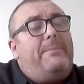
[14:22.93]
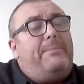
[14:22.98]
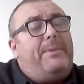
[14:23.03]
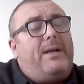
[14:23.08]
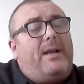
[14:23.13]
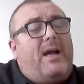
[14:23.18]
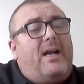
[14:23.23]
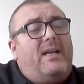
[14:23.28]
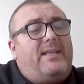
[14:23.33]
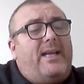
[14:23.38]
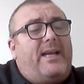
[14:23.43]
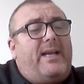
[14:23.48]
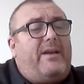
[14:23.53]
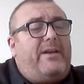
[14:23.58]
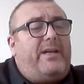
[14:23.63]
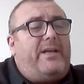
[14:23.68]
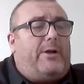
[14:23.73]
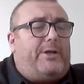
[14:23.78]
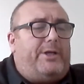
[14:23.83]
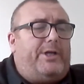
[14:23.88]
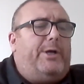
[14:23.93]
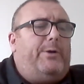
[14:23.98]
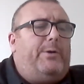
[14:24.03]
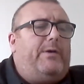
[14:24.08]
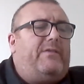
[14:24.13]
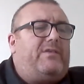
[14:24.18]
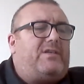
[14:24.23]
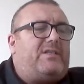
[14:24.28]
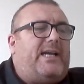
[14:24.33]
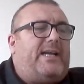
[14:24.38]
But I think
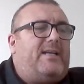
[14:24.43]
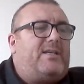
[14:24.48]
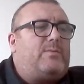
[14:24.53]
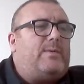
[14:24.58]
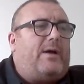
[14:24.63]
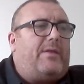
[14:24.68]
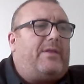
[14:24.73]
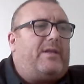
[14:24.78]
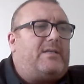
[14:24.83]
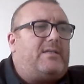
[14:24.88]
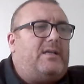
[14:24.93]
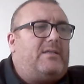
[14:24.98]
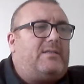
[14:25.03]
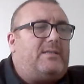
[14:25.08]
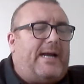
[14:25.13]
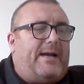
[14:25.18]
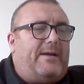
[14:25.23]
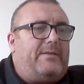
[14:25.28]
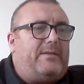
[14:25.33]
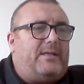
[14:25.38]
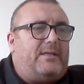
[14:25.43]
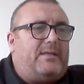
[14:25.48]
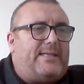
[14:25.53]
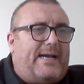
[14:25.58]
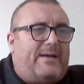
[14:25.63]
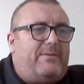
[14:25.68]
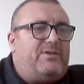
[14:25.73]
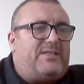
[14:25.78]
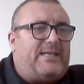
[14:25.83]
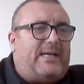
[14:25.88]
you'd have seen as well that
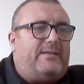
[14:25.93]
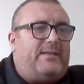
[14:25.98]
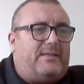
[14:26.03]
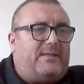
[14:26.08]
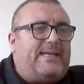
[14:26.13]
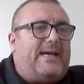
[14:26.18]
the